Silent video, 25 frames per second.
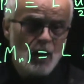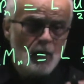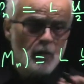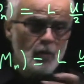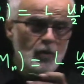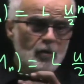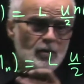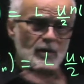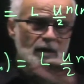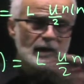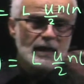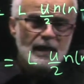
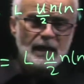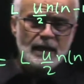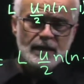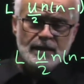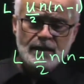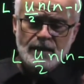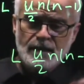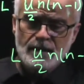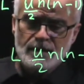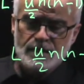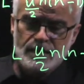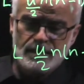we will
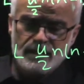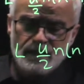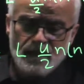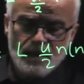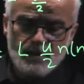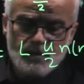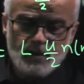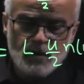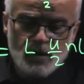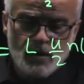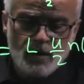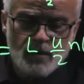get the
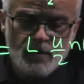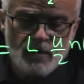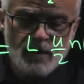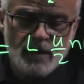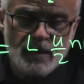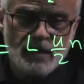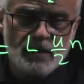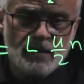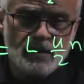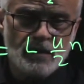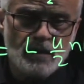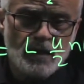same term
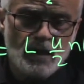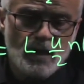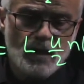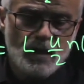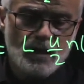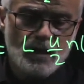here.